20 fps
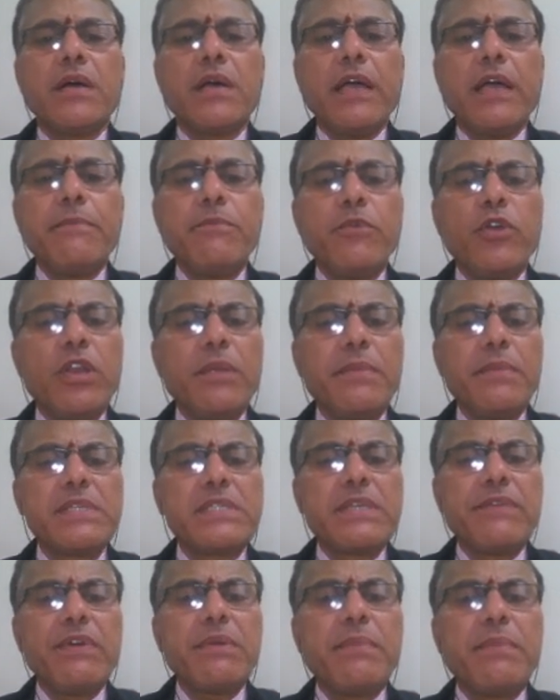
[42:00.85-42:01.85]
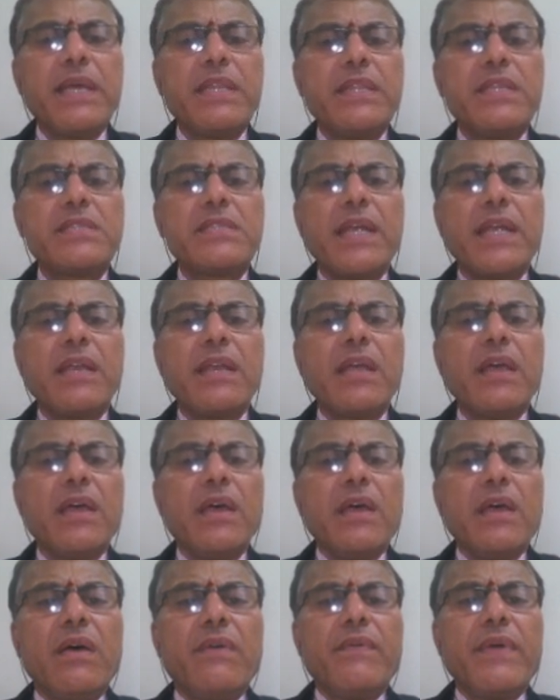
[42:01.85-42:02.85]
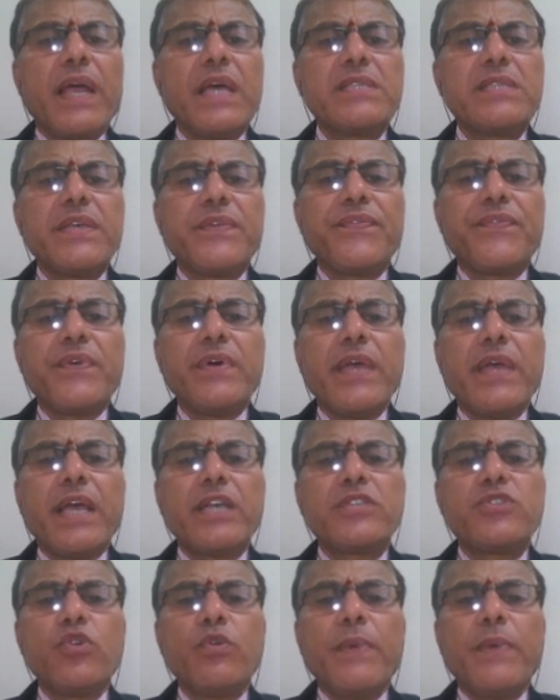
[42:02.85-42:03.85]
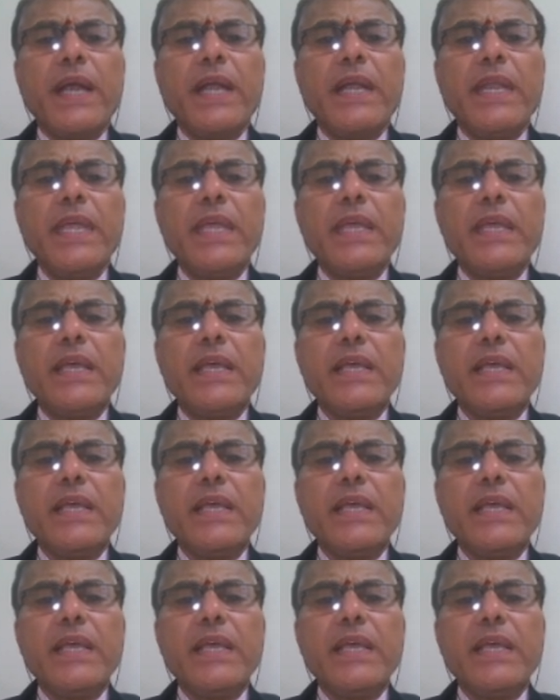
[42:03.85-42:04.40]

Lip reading: MU limb is given by this, right? Whereas if XU by D